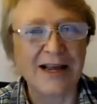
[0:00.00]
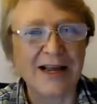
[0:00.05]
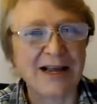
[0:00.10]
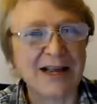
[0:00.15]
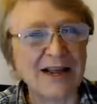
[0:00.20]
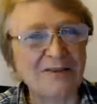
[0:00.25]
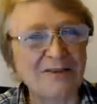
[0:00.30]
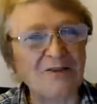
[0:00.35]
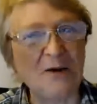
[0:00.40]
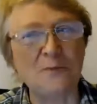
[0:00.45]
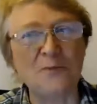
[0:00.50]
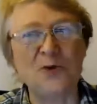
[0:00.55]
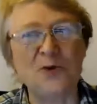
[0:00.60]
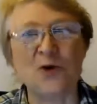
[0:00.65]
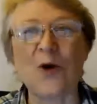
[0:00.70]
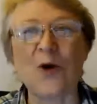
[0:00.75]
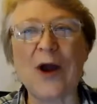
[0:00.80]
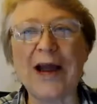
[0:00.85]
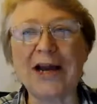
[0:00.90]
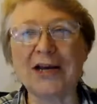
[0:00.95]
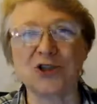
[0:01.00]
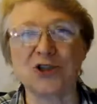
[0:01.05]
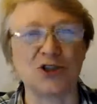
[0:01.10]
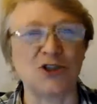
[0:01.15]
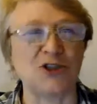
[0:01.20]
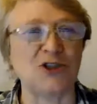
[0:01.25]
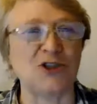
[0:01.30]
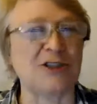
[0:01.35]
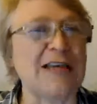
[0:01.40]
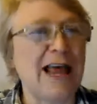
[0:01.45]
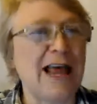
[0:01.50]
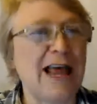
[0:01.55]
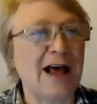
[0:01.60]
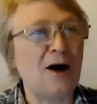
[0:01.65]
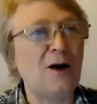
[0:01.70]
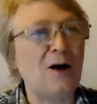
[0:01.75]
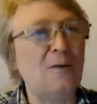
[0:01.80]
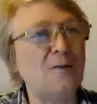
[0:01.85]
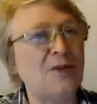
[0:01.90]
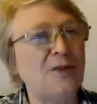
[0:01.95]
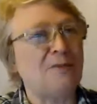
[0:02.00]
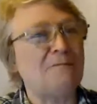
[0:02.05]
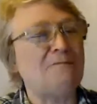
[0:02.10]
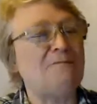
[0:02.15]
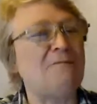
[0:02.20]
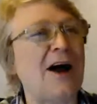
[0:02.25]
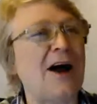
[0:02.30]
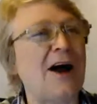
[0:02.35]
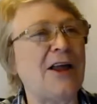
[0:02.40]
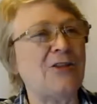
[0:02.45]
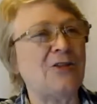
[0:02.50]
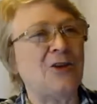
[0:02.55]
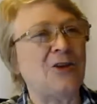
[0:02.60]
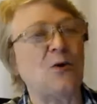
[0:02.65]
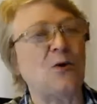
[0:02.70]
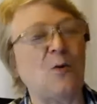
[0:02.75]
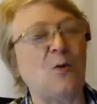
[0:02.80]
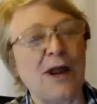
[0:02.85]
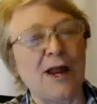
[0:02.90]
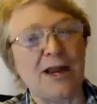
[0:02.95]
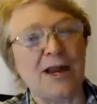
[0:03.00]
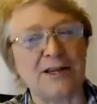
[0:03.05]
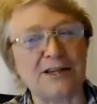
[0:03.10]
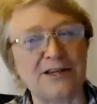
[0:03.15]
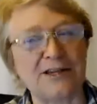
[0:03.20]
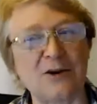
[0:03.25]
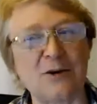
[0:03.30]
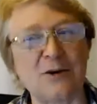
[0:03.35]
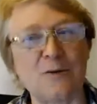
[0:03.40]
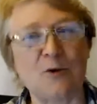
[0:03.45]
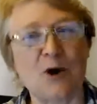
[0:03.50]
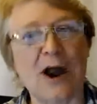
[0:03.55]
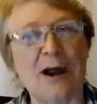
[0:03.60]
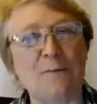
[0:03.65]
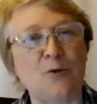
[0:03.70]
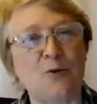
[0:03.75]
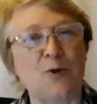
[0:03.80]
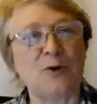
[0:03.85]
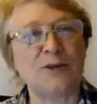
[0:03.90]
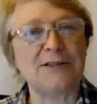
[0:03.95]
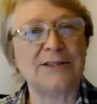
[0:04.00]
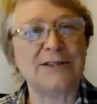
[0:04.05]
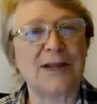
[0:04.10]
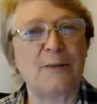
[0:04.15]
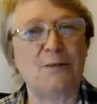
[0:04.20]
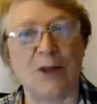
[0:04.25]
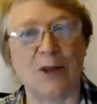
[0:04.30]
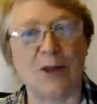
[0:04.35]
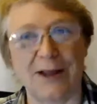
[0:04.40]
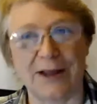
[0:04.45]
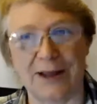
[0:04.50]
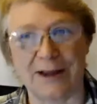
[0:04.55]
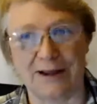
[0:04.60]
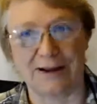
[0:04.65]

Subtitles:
Give them directions. Help them find their way to their proper assembly.